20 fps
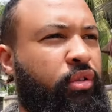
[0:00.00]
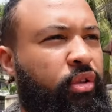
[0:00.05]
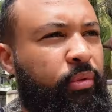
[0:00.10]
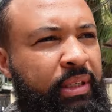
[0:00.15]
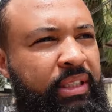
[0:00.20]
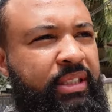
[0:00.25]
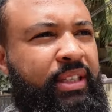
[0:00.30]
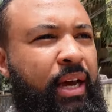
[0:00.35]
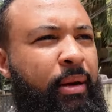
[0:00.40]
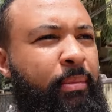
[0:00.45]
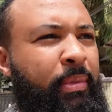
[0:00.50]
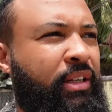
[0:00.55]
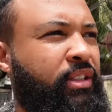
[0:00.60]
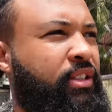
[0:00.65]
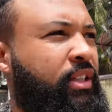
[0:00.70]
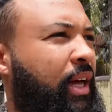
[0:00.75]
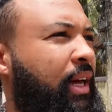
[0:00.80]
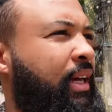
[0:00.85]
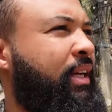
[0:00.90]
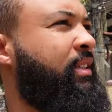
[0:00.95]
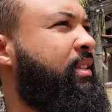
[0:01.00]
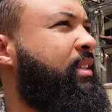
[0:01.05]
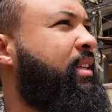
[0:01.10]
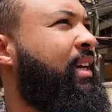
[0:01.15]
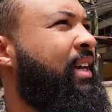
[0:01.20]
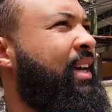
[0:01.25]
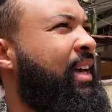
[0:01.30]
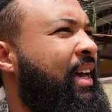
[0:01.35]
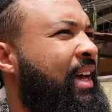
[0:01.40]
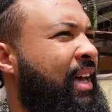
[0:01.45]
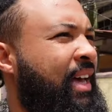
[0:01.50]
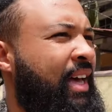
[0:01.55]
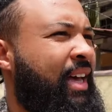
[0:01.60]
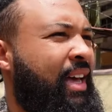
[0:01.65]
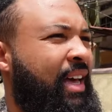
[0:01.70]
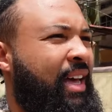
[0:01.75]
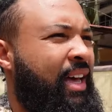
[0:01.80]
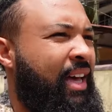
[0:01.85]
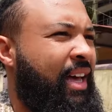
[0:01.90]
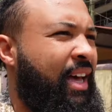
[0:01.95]
So we'll see how much that is.
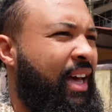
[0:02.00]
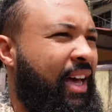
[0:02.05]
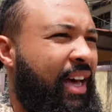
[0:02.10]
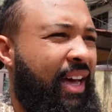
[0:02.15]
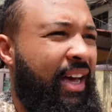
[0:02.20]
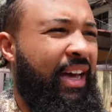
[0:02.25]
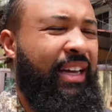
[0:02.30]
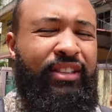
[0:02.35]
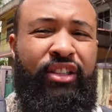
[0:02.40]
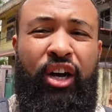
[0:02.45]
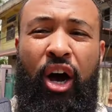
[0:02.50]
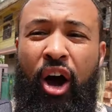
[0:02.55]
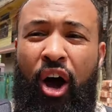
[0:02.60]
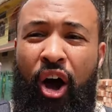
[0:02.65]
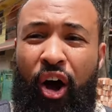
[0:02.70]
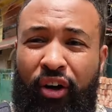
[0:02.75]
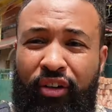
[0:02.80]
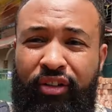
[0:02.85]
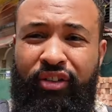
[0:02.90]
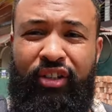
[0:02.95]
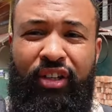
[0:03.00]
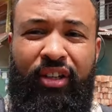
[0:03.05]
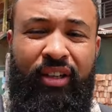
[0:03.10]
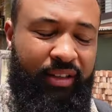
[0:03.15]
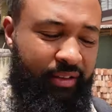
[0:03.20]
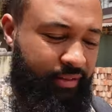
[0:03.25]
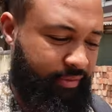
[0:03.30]
It's hot.